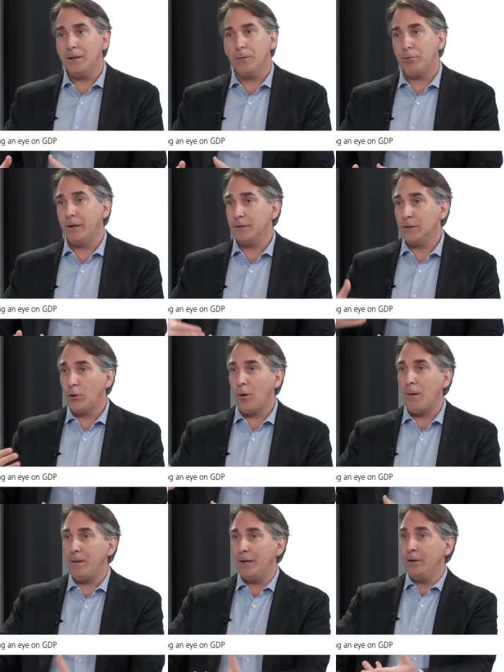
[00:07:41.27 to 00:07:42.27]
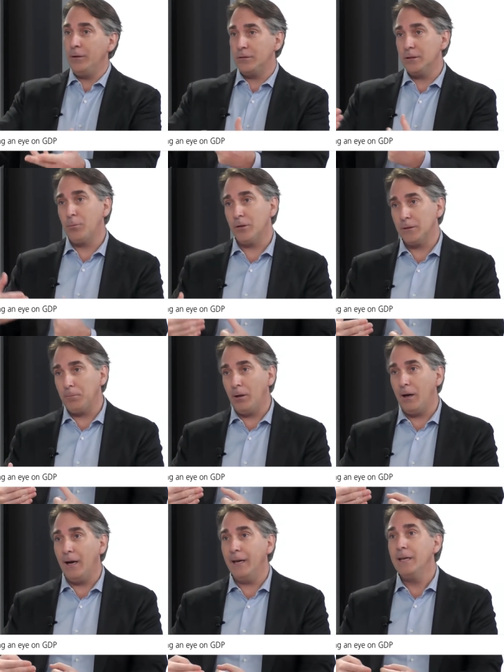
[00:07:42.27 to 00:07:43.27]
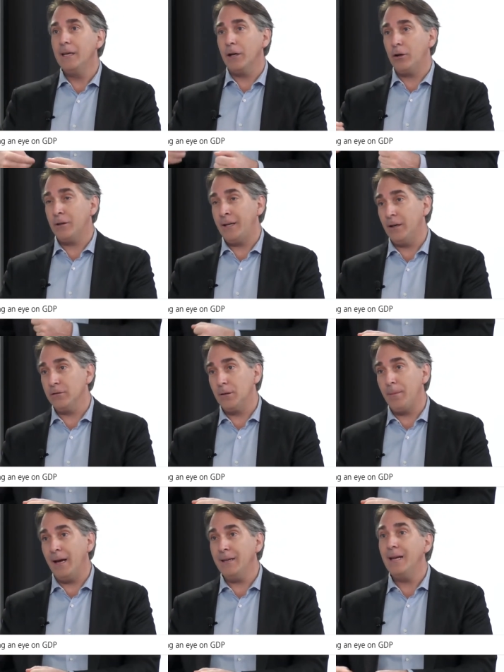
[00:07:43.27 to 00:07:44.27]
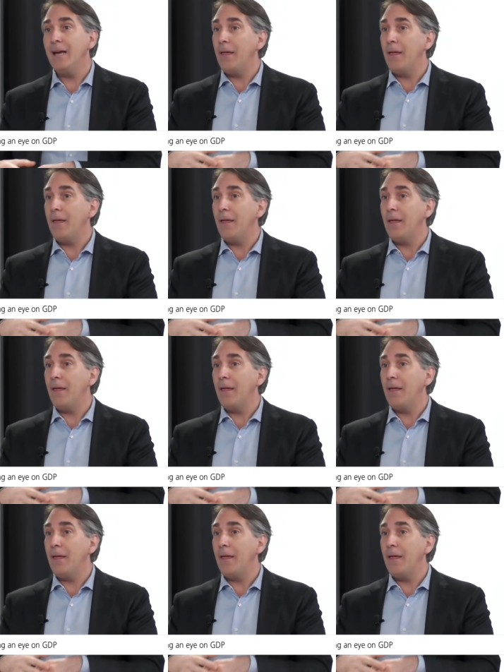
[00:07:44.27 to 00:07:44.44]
you know, prices go up, it induces more supply, it curtails demand.